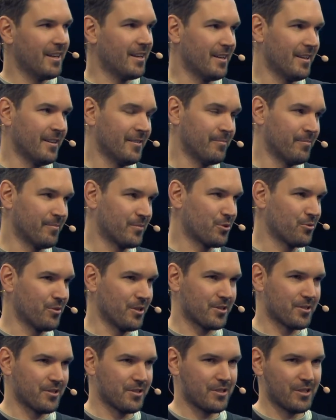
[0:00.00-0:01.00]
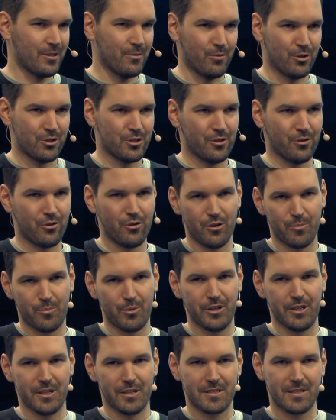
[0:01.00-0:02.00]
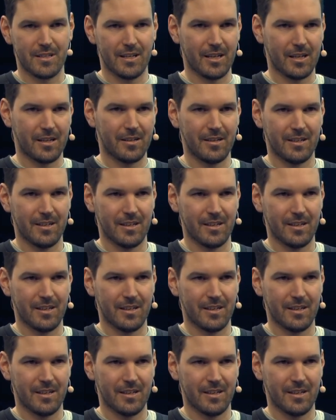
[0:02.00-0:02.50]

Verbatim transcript: um, to a system which incorporates like